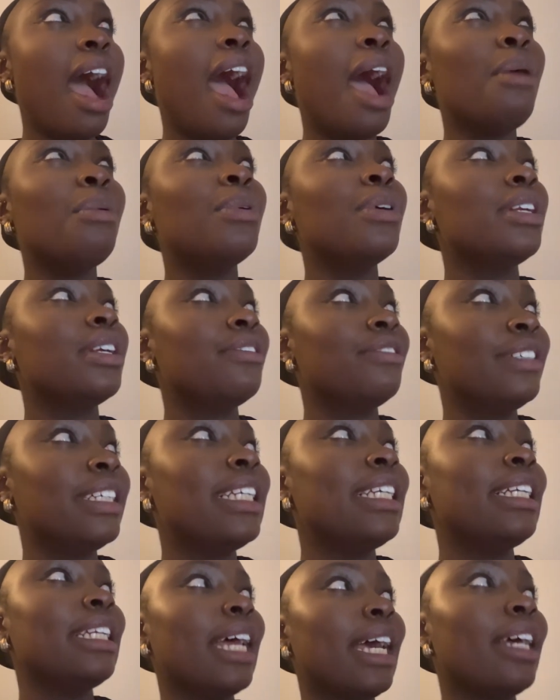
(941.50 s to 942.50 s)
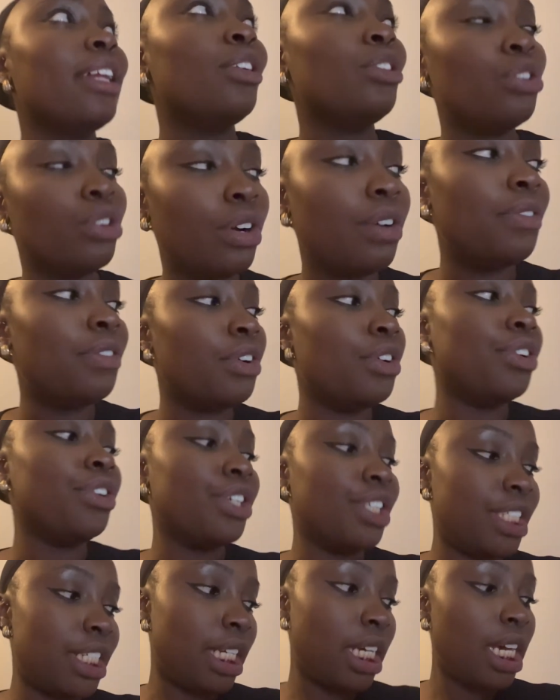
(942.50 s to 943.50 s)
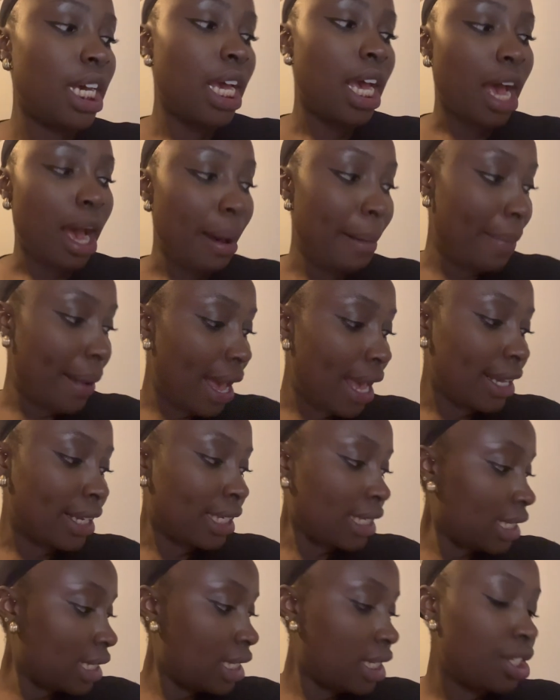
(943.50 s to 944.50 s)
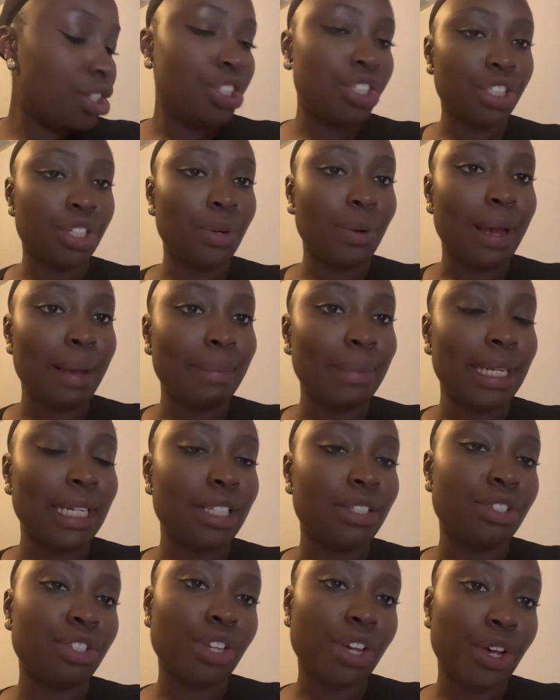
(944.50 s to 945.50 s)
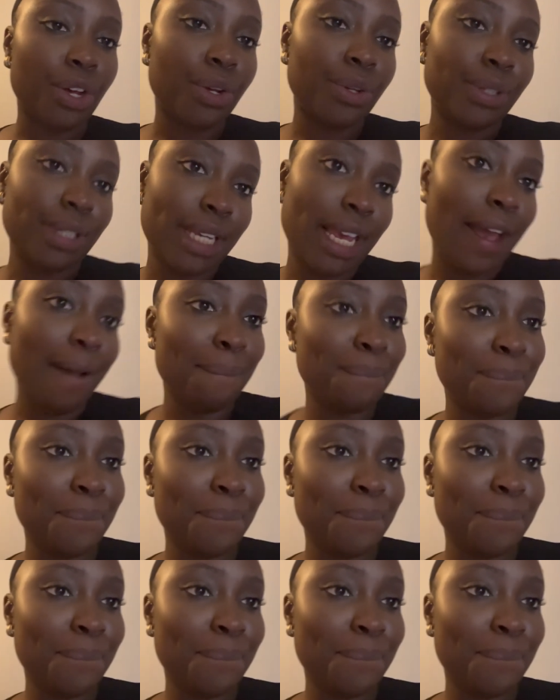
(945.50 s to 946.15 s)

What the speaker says: want to really like look for good Abayas, do you know what I mean? So yeah.